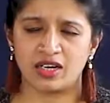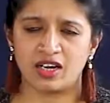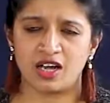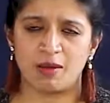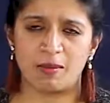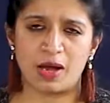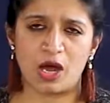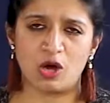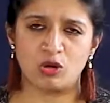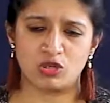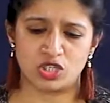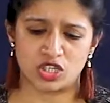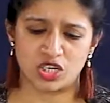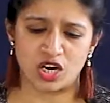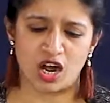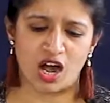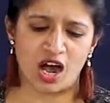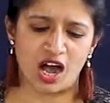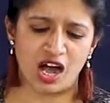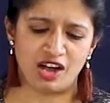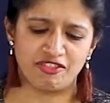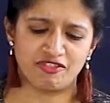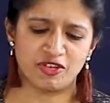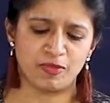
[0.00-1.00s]
about
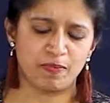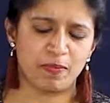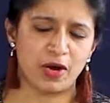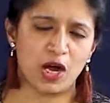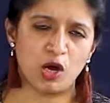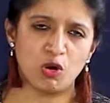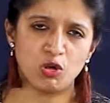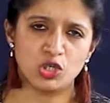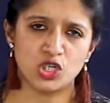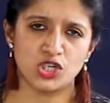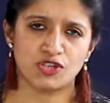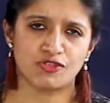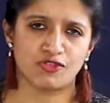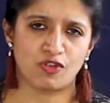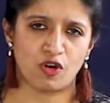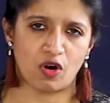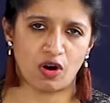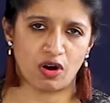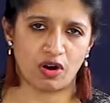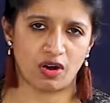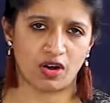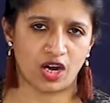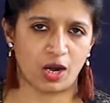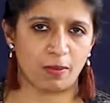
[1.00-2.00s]
half a pouch
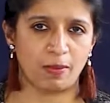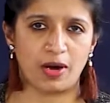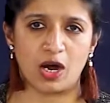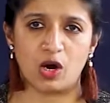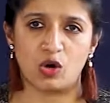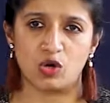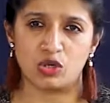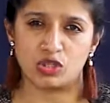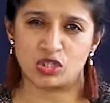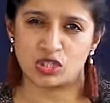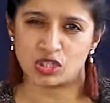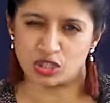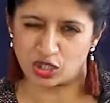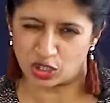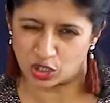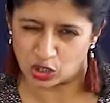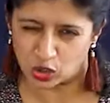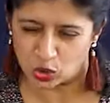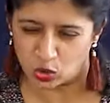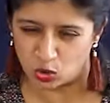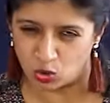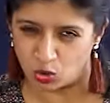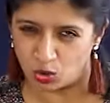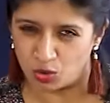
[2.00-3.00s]
for about
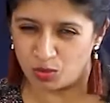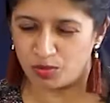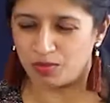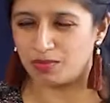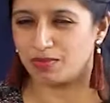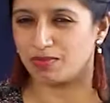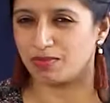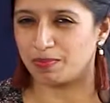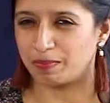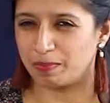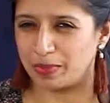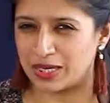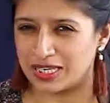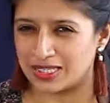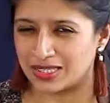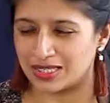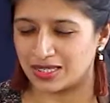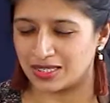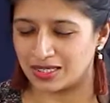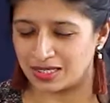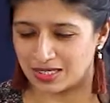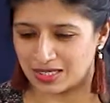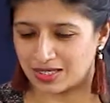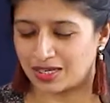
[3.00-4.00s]
2
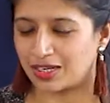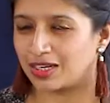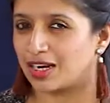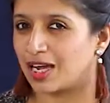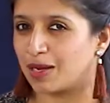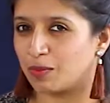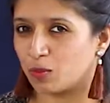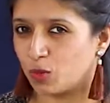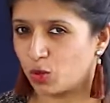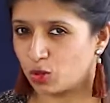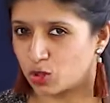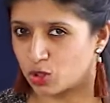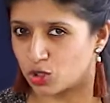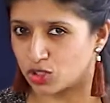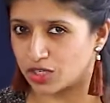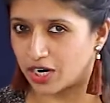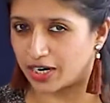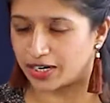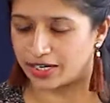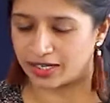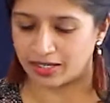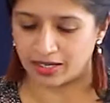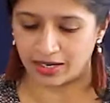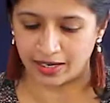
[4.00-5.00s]
pieces that I'm going to tie
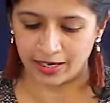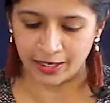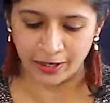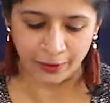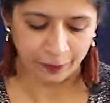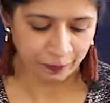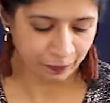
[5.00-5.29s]
and dye.